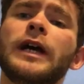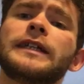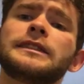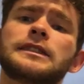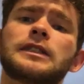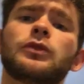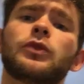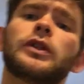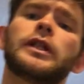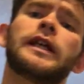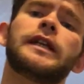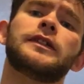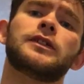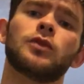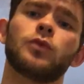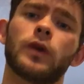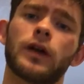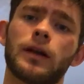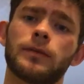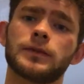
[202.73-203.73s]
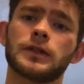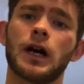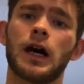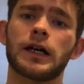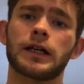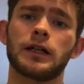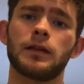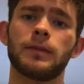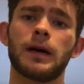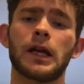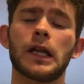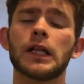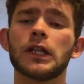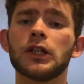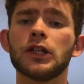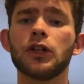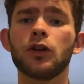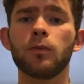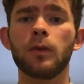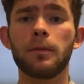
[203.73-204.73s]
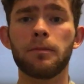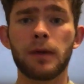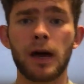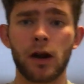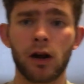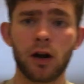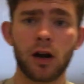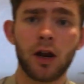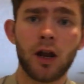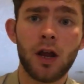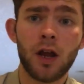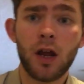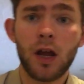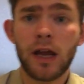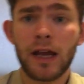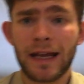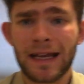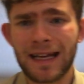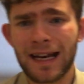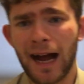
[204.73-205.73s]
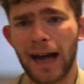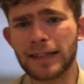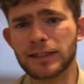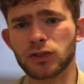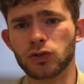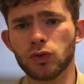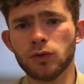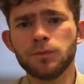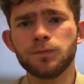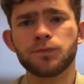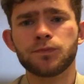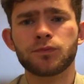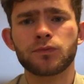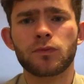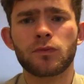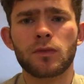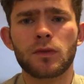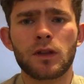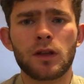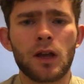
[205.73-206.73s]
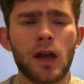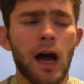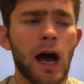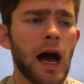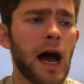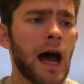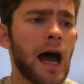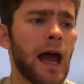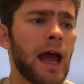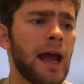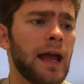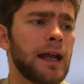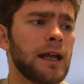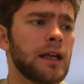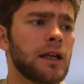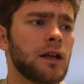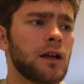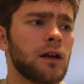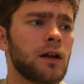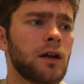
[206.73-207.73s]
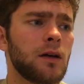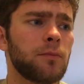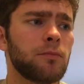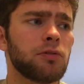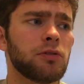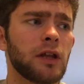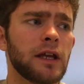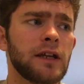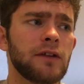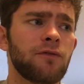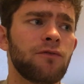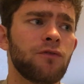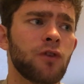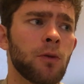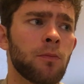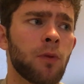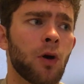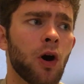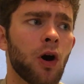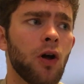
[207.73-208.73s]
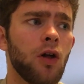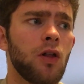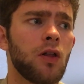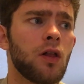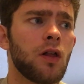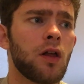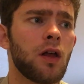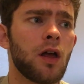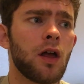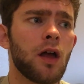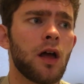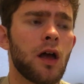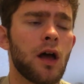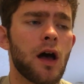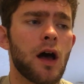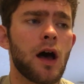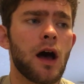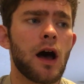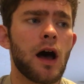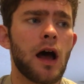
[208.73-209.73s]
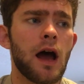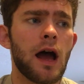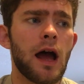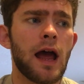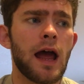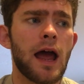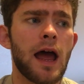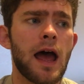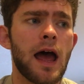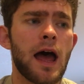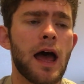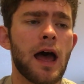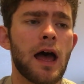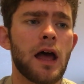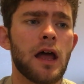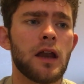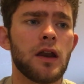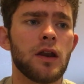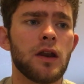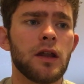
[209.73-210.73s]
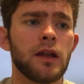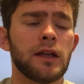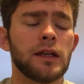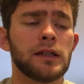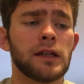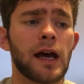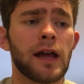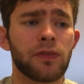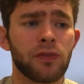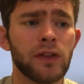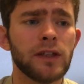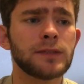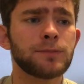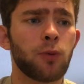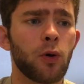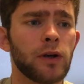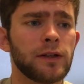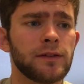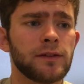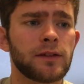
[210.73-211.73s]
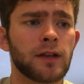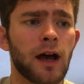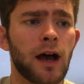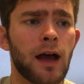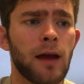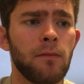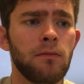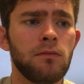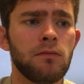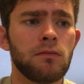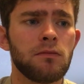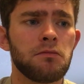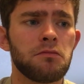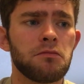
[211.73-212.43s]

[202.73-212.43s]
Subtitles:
guys can relate to what I'm talking about a little bit better. In high school, I played football, and at this point in time,